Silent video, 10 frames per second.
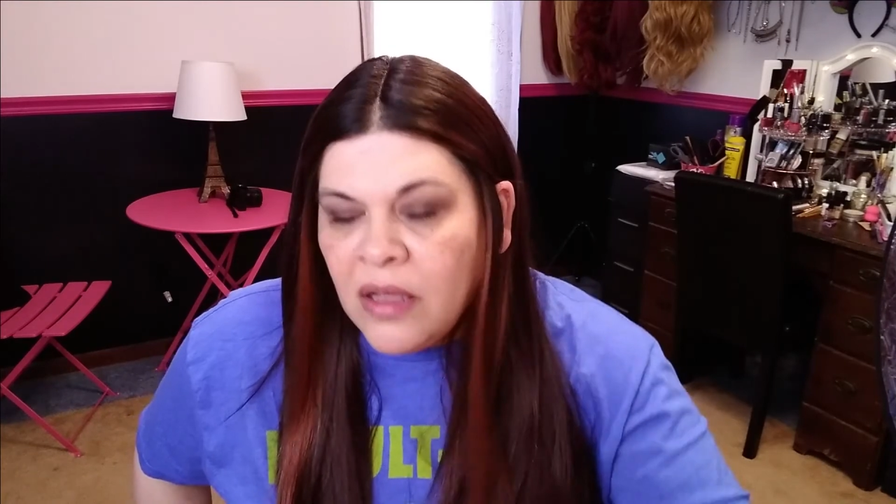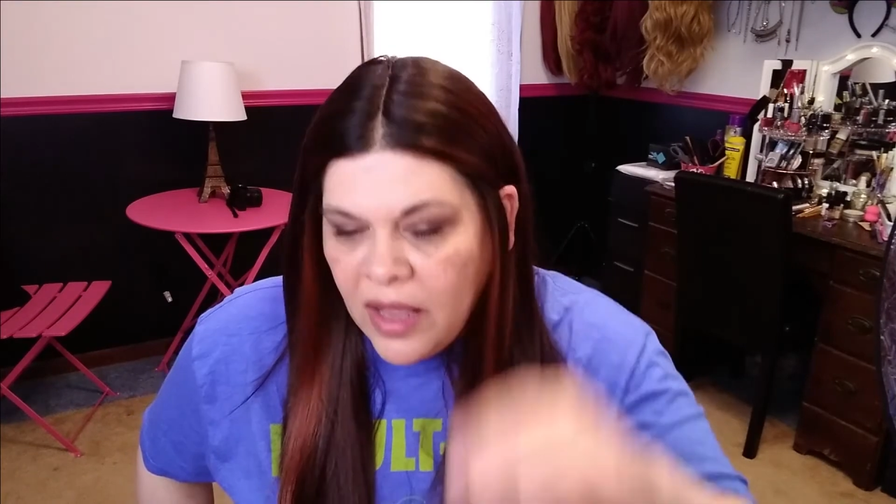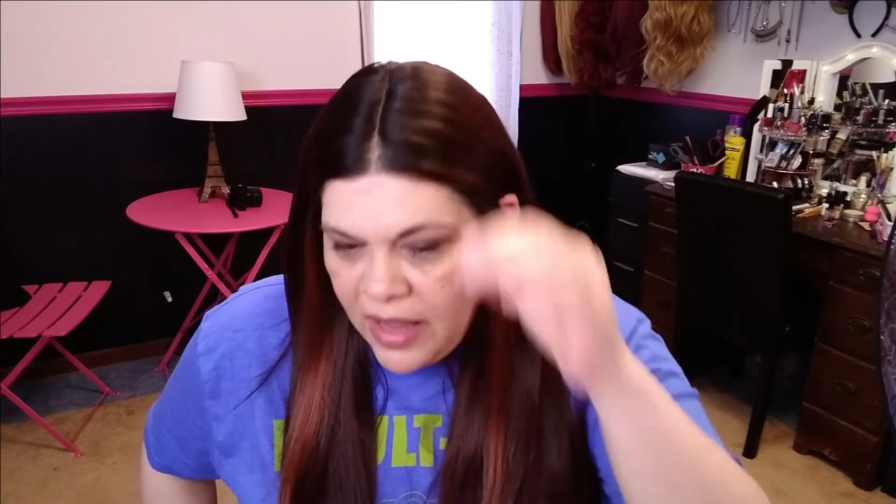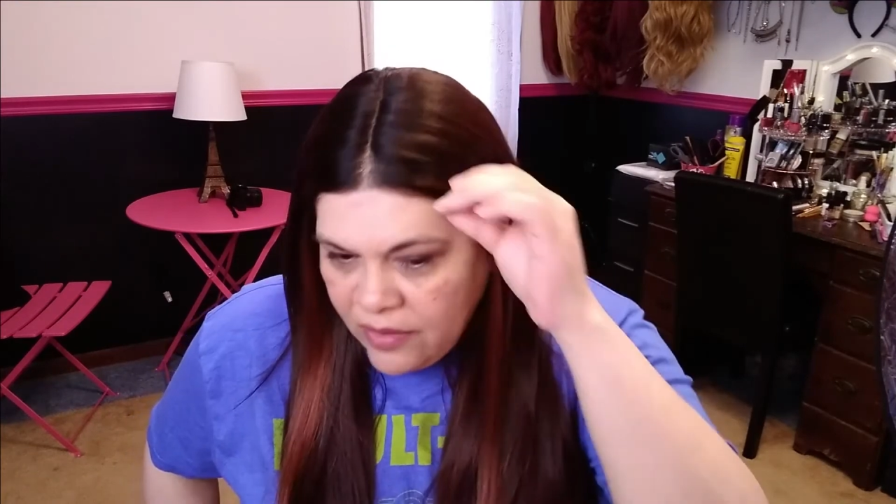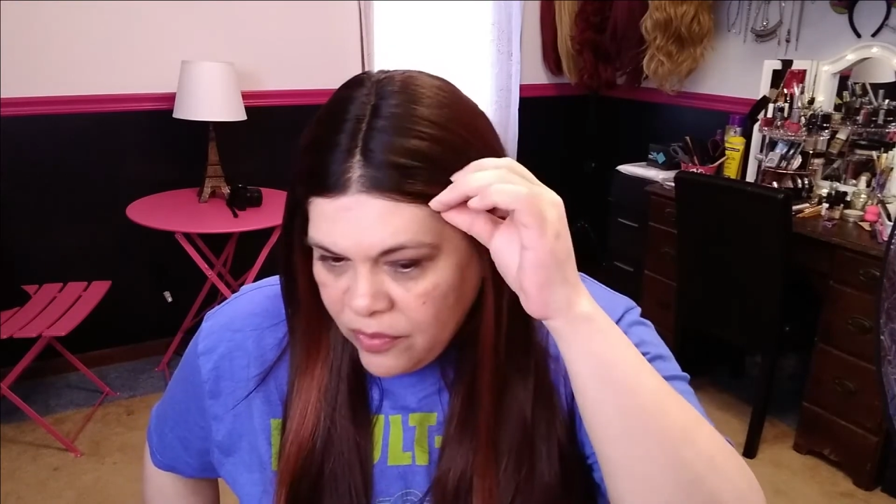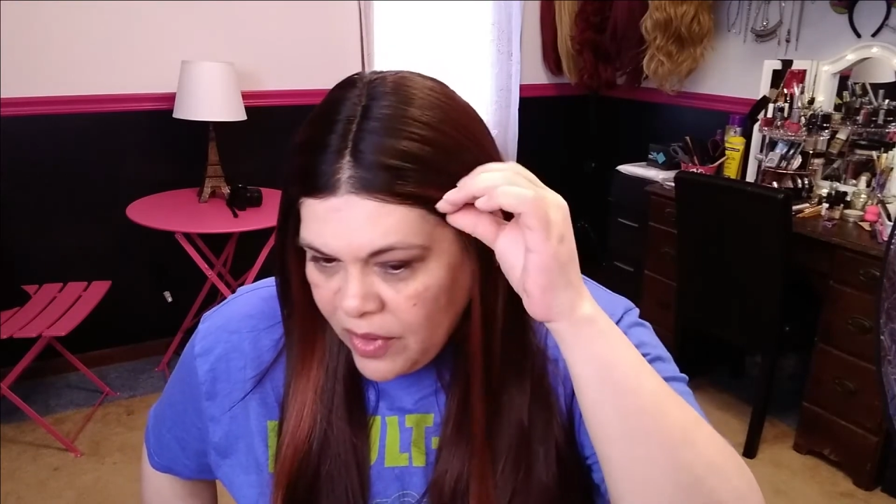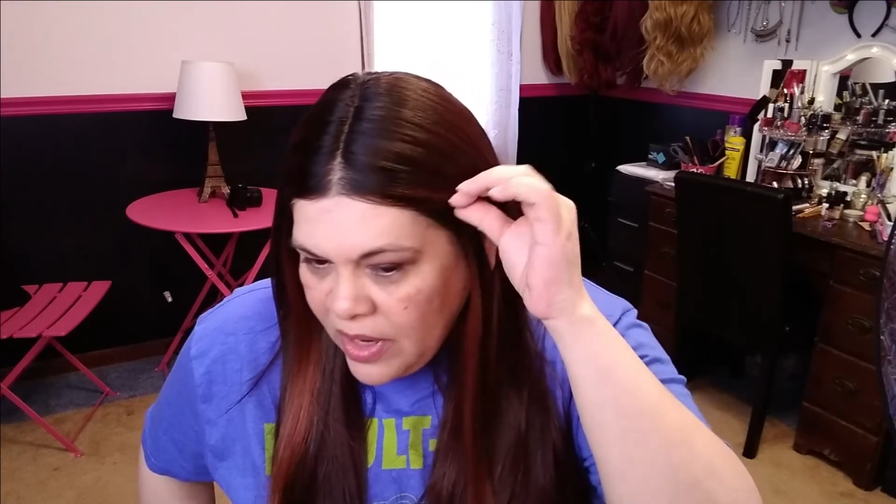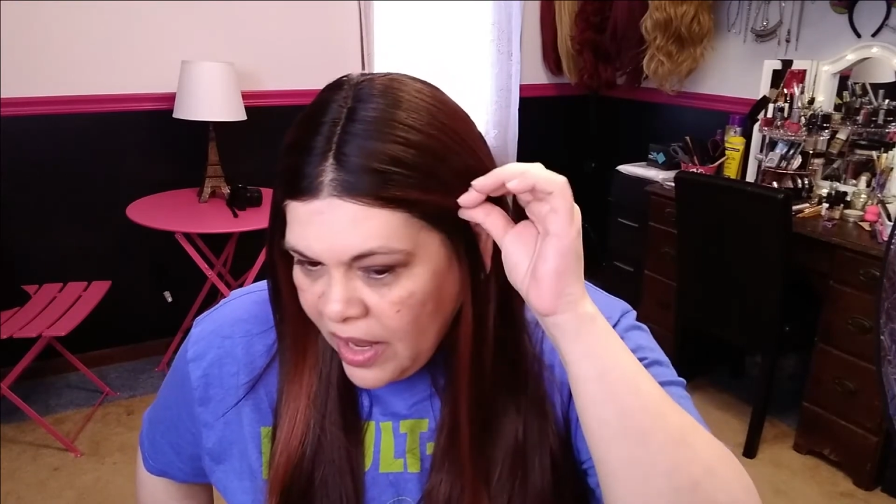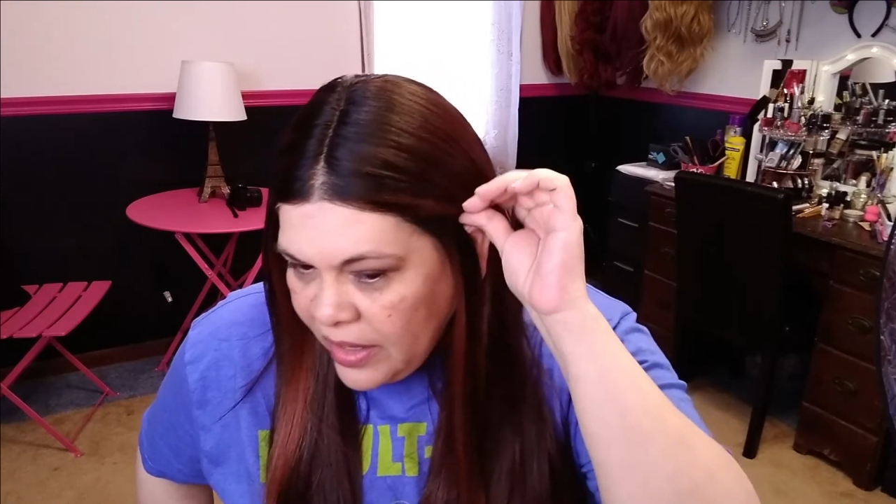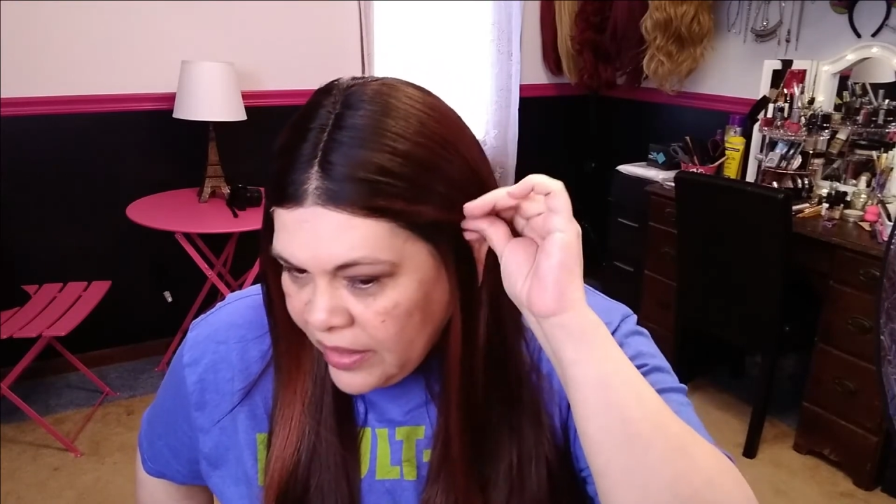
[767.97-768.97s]
I have red
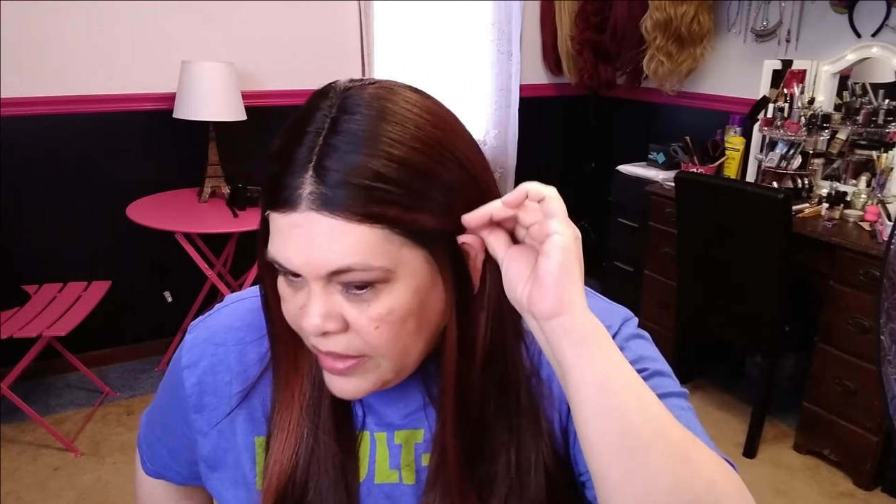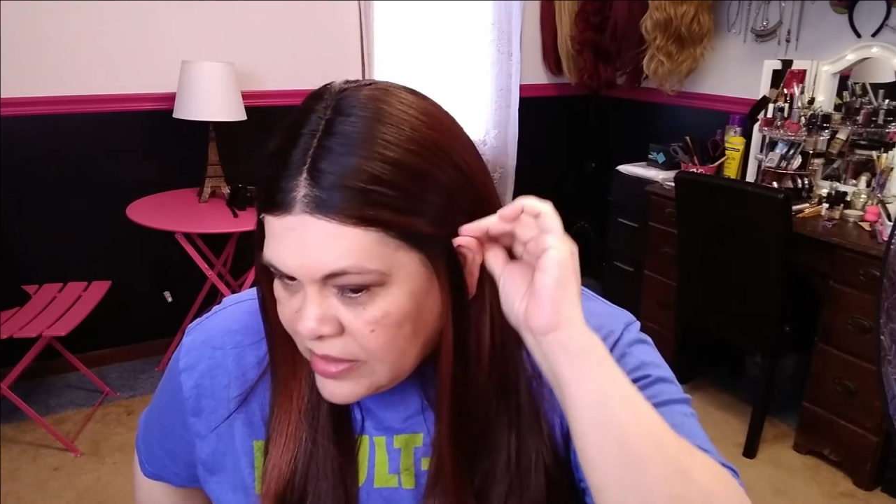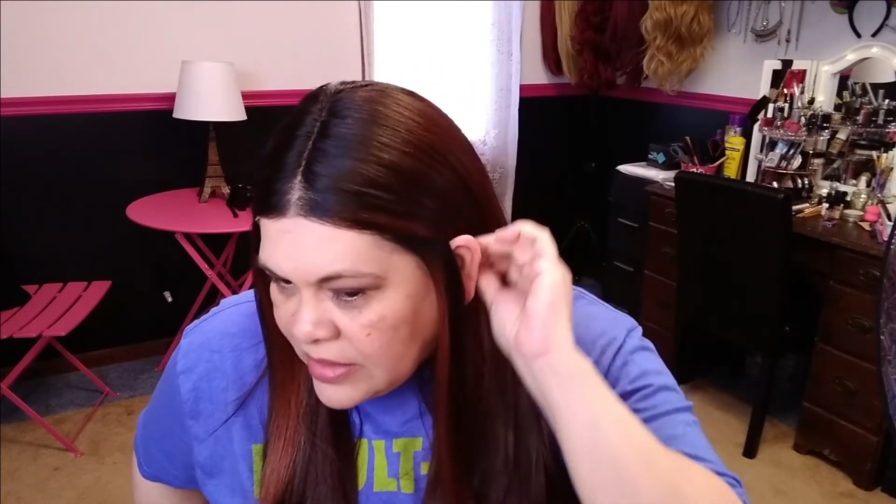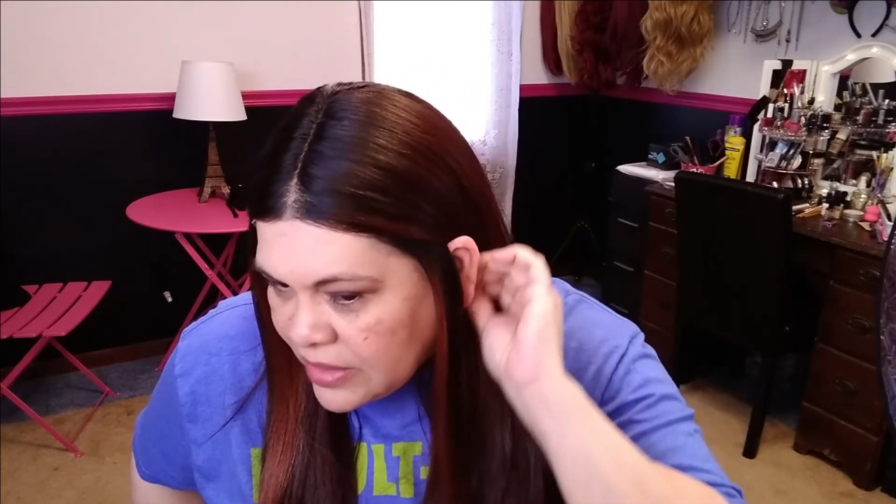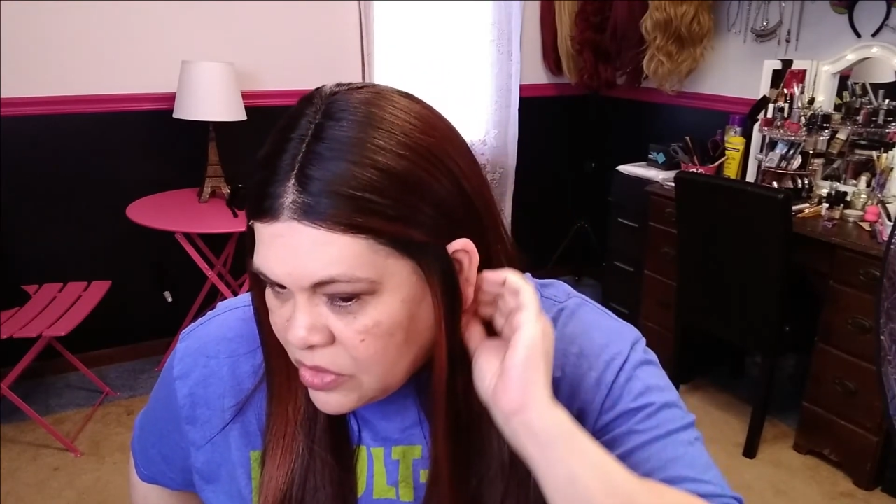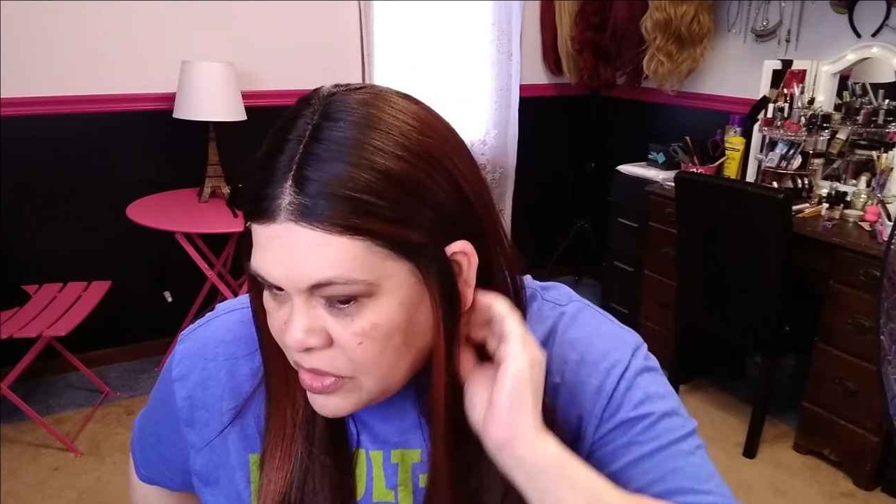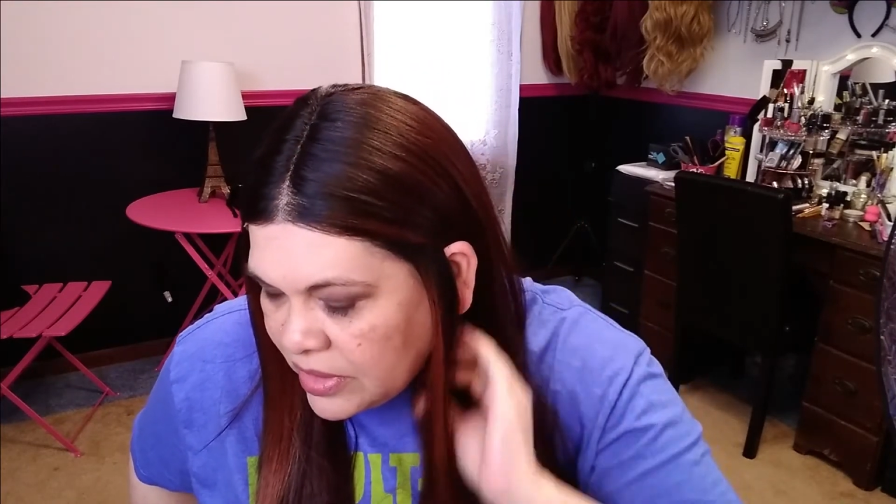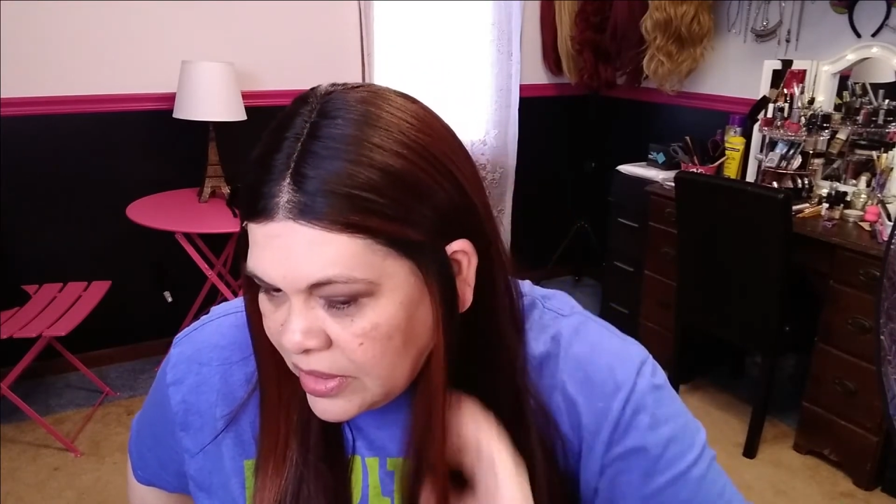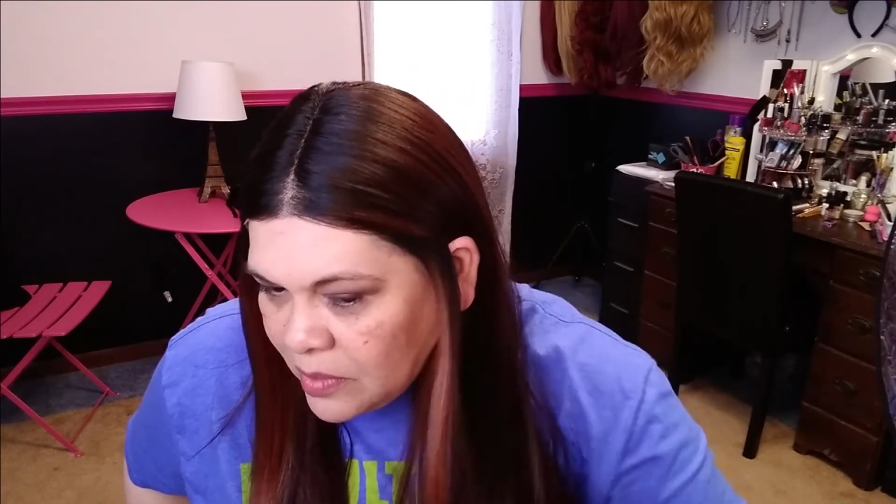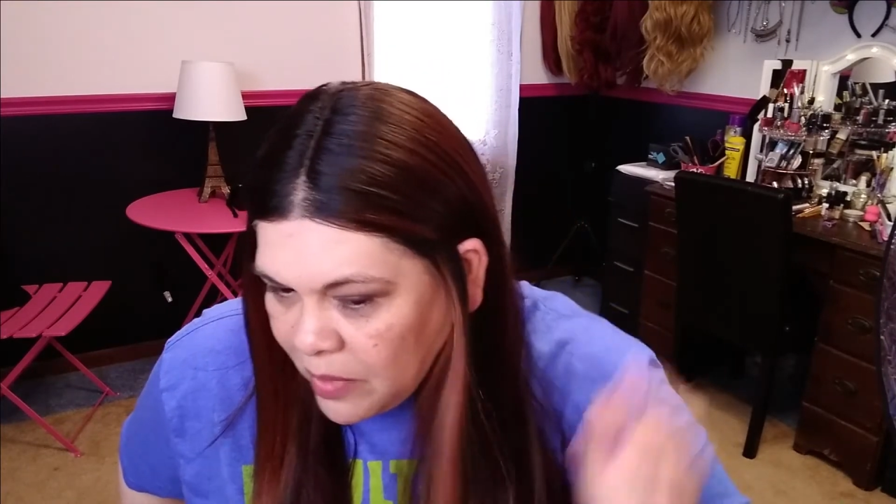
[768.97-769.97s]
highlights
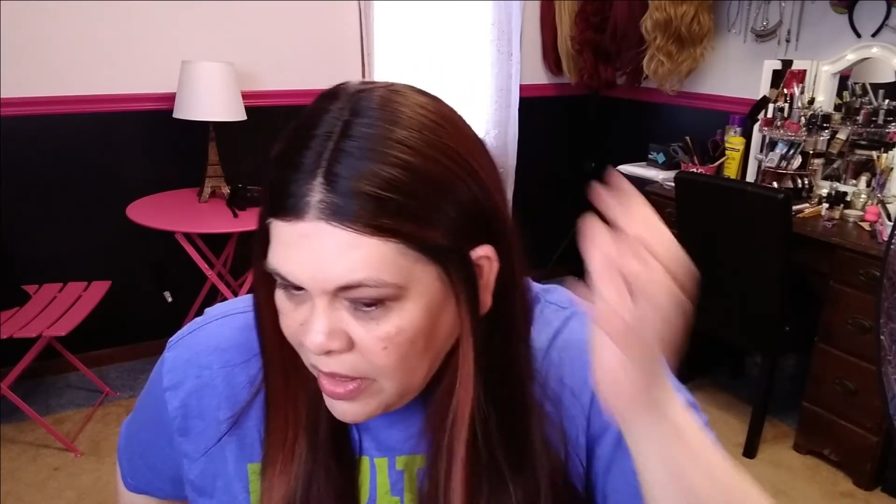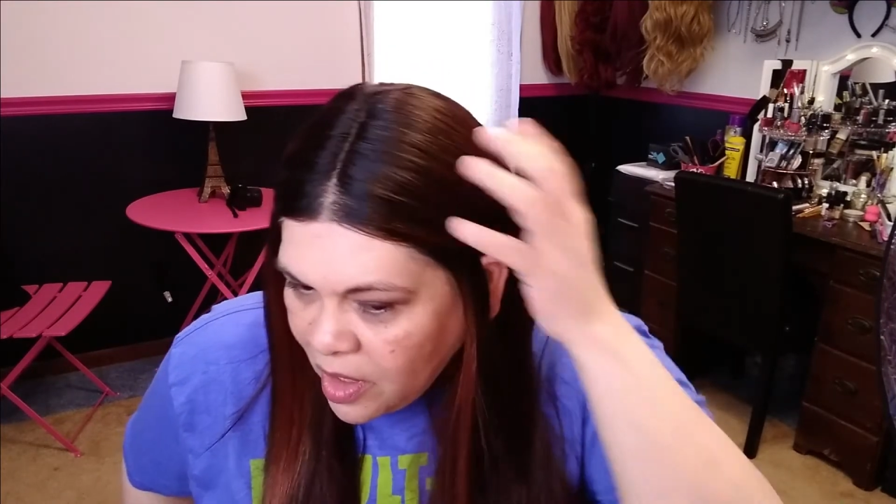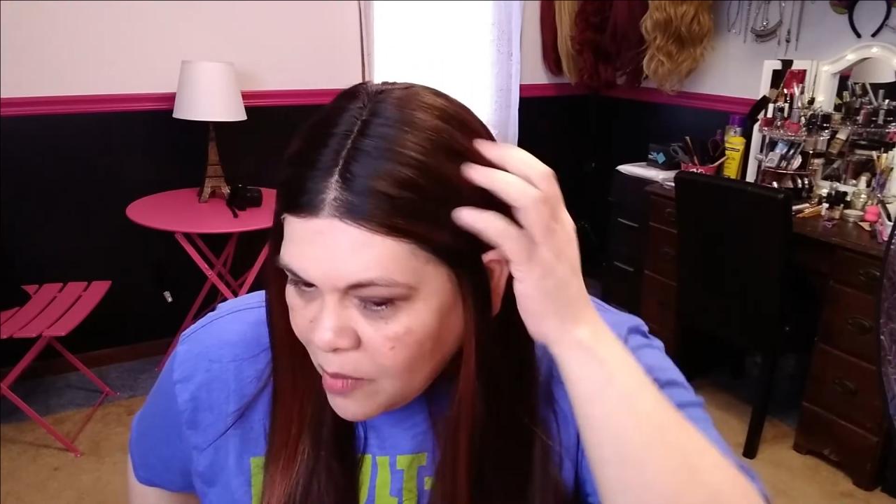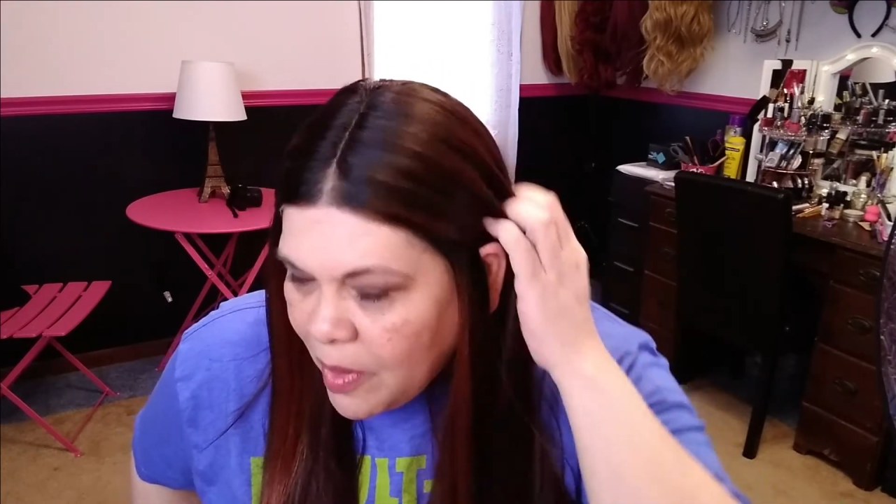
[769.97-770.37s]
naturally in my hair.